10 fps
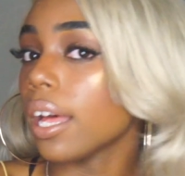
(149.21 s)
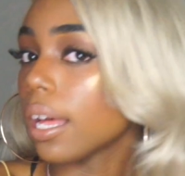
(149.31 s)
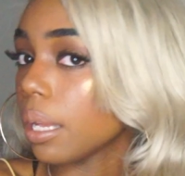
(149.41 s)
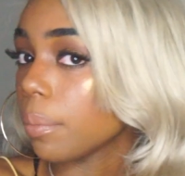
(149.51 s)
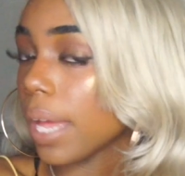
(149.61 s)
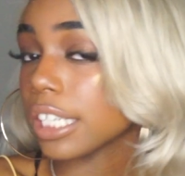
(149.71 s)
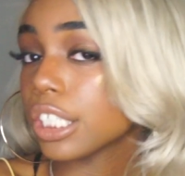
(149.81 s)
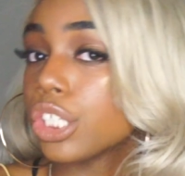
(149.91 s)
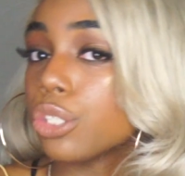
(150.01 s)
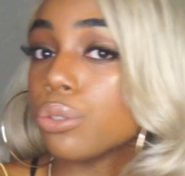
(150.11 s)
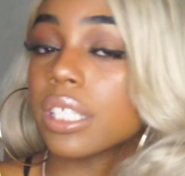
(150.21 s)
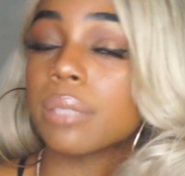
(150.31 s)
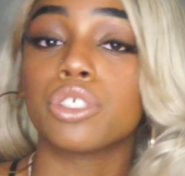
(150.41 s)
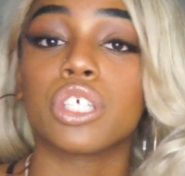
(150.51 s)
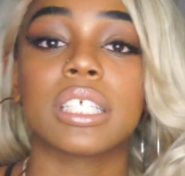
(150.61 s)
I just used
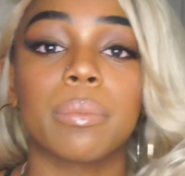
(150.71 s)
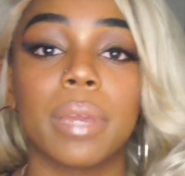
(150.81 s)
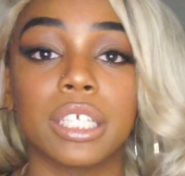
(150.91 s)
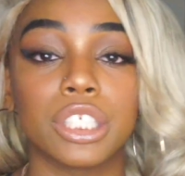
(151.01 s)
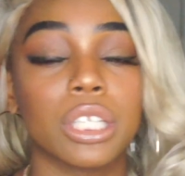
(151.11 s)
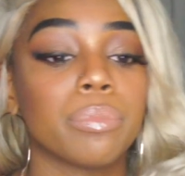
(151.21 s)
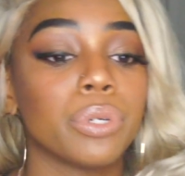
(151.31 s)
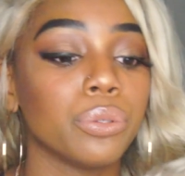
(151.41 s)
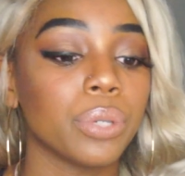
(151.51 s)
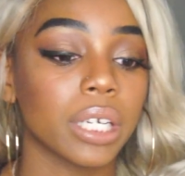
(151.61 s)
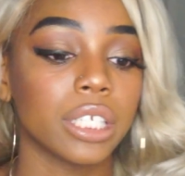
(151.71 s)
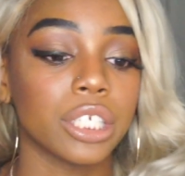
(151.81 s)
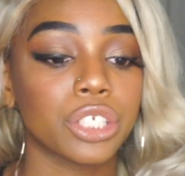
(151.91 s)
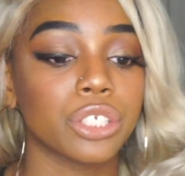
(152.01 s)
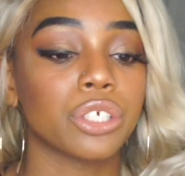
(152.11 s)
some Tresemme shampoo and
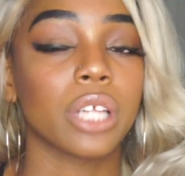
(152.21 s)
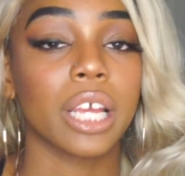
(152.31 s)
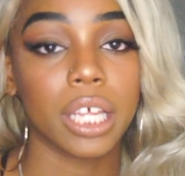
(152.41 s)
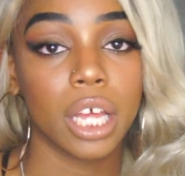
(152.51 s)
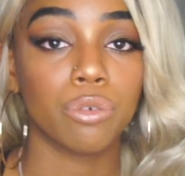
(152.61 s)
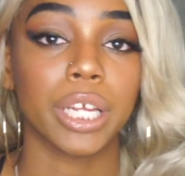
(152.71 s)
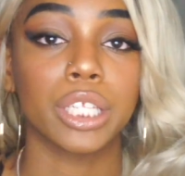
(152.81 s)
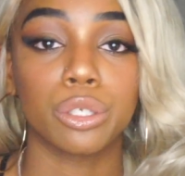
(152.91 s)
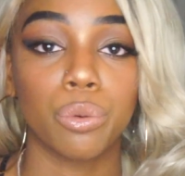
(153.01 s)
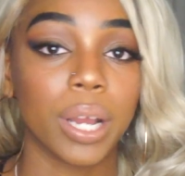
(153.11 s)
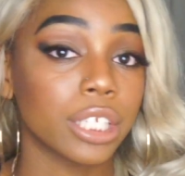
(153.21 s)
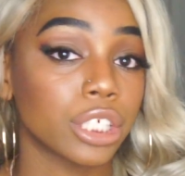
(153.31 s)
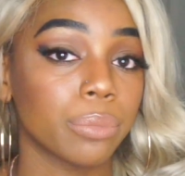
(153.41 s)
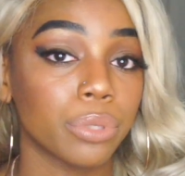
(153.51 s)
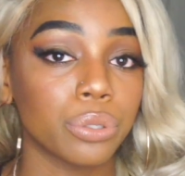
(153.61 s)
conditioner, like regular white
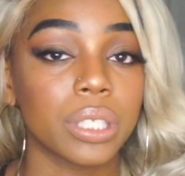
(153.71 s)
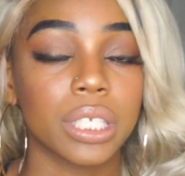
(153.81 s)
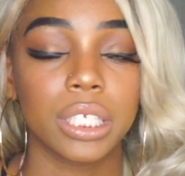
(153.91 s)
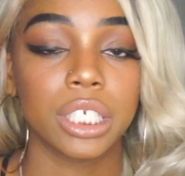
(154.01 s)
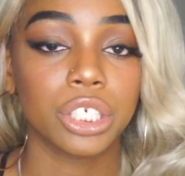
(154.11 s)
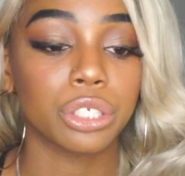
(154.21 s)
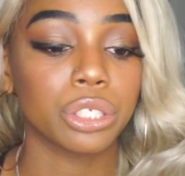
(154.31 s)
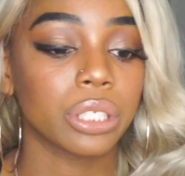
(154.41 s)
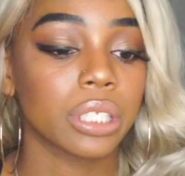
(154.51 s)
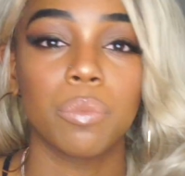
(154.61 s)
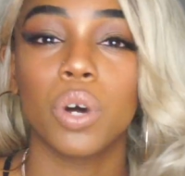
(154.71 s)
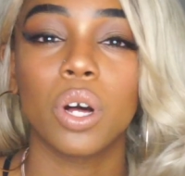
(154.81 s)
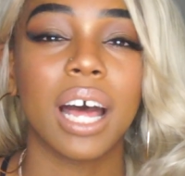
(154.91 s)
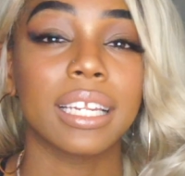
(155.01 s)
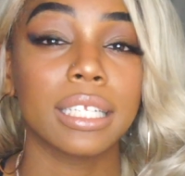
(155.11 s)
shampoos and conditioners.
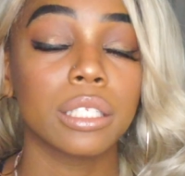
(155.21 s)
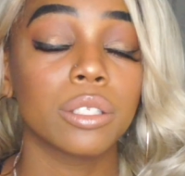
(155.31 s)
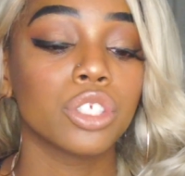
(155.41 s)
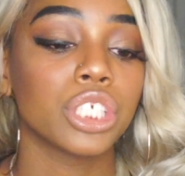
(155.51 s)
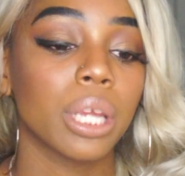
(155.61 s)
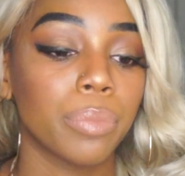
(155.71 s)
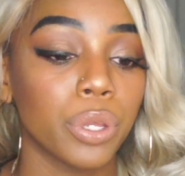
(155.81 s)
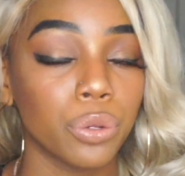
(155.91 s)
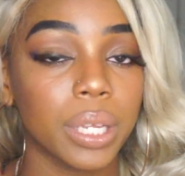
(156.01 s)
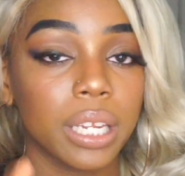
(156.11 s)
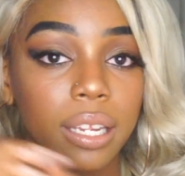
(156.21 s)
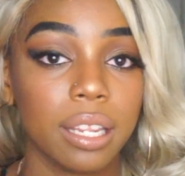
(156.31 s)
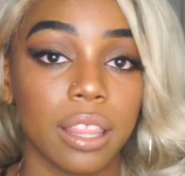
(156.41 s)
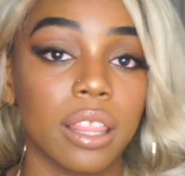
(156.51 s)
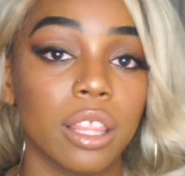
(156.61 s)
Well, I didn't shampoo it
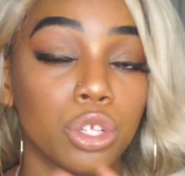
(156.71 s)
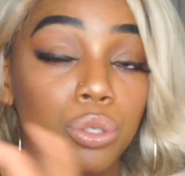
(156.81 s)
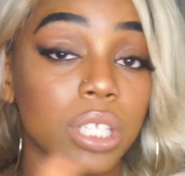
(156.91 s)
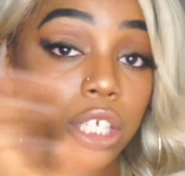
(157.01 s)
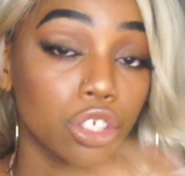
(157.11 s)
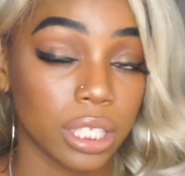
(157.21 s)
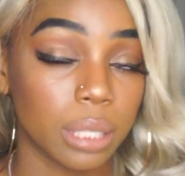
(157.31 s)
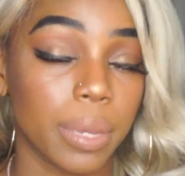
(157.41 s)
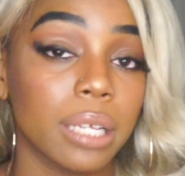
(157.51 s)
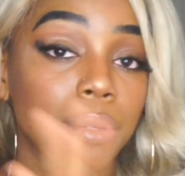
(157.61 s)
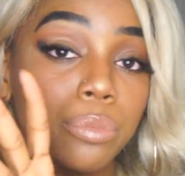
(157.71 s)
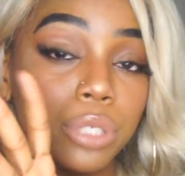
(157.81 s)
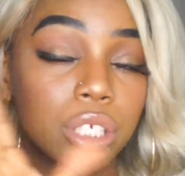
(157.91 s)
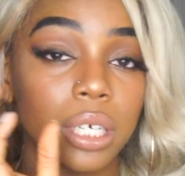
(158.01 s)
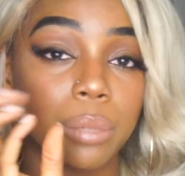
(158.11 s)
using the Tresemme
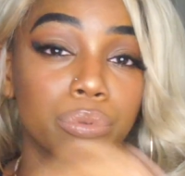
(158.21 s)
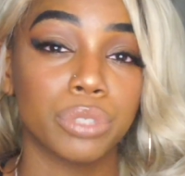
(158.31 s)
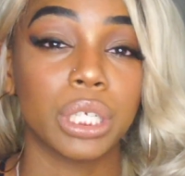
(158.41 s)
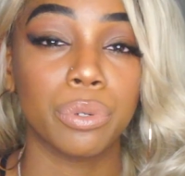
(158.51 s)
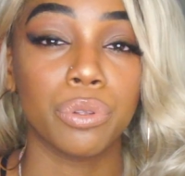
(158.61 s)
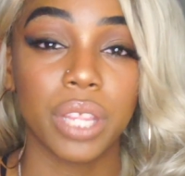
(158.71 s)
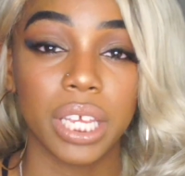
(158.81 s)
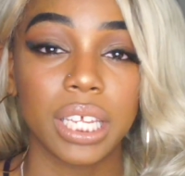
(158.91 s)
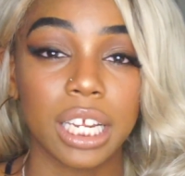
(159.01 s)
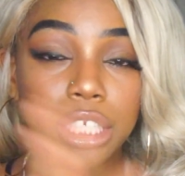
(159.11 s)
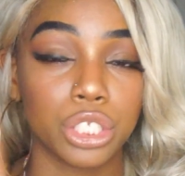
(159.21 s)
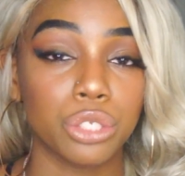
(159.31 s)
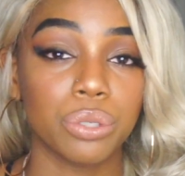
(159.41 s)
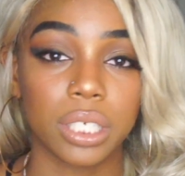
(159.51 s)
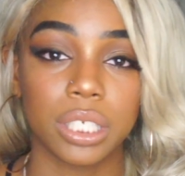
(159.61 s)
shampoo then. I just
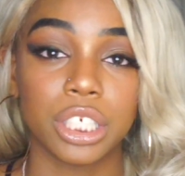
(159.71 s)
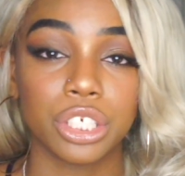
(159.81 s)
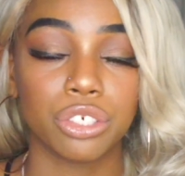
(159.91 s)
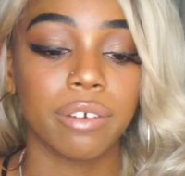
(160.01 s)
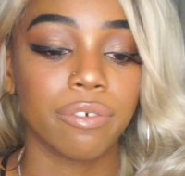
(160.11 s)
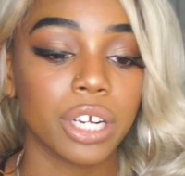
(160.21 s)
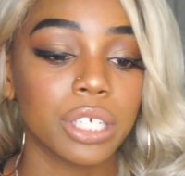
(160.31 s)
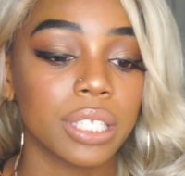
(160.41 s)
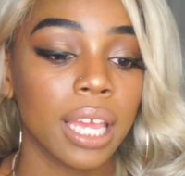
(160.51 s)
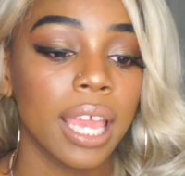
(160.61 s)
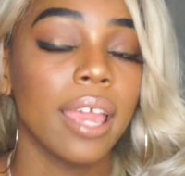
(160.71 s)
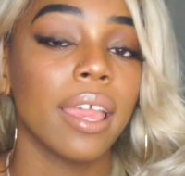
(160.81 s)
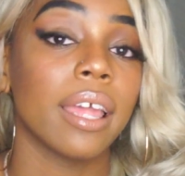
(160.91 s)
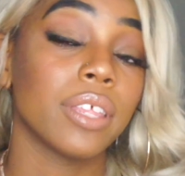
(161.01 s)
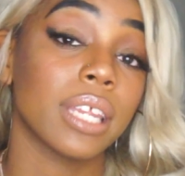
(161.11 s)
used the conditioner at first,
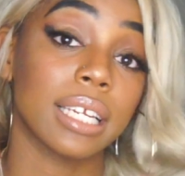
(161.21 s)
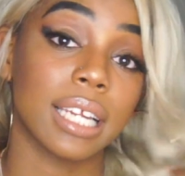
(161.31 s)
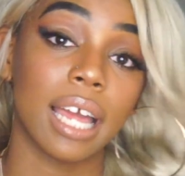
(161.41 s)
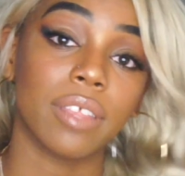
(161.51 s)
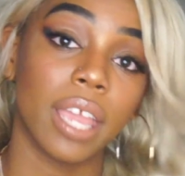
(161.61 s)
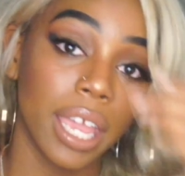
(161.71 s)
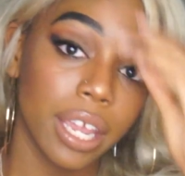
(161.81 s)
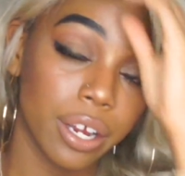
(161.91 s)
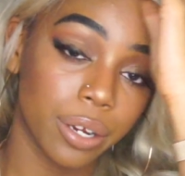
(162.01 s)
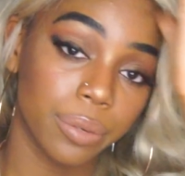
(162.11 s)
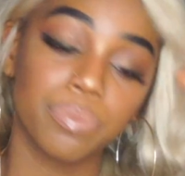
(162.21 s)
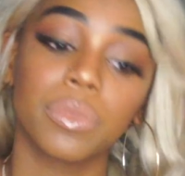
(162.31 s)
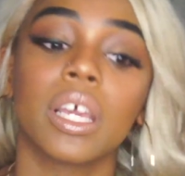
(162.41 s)
and then I dyed the hair.